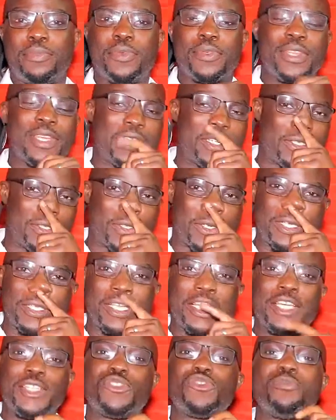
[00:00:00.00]
included into
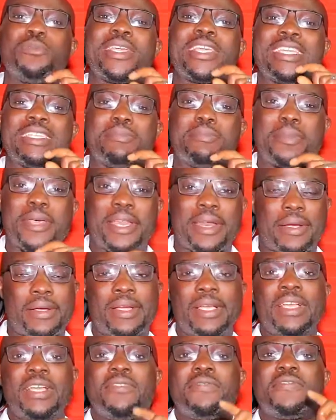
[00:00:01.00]
it to make it better.